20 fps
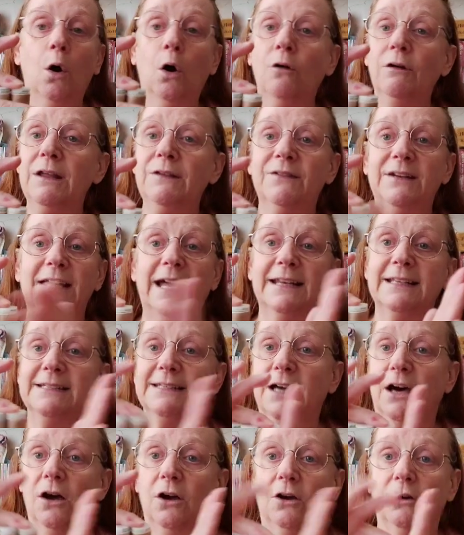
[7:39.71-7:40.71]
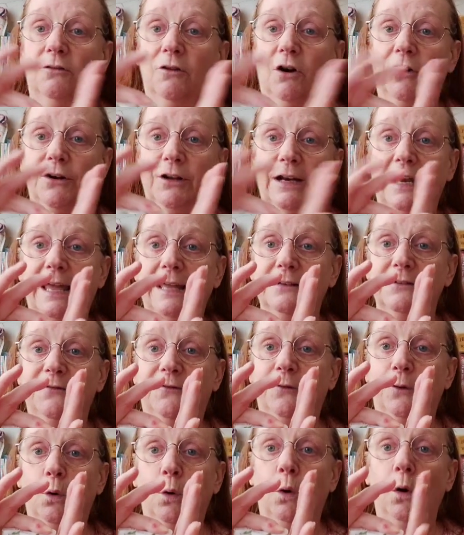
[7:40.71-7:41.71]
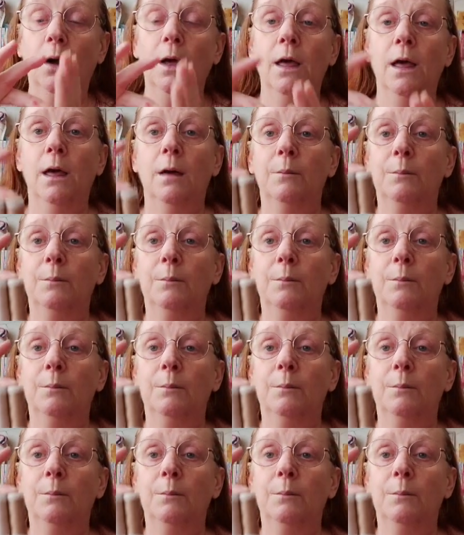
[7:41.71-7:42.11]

or even add a darker on and add 4.